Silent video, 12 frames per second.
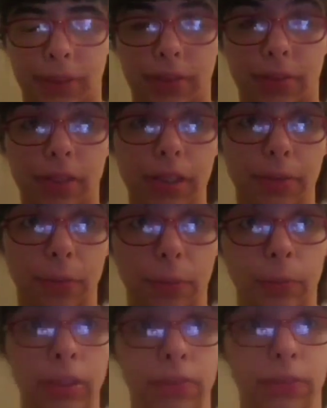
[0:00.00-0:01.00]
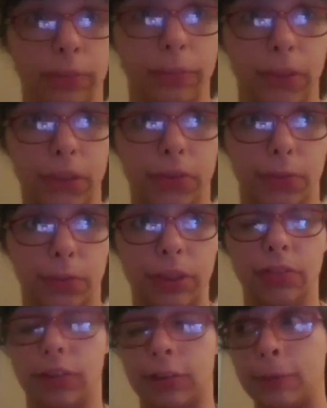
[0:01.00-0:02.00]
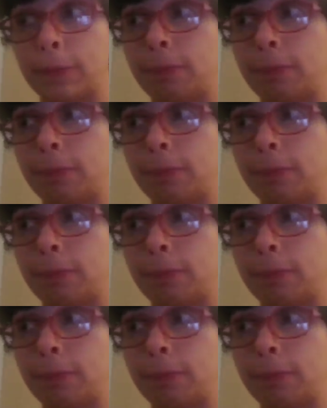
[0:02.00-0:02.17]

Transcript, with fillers: Great. Wonderful. Just wonderful.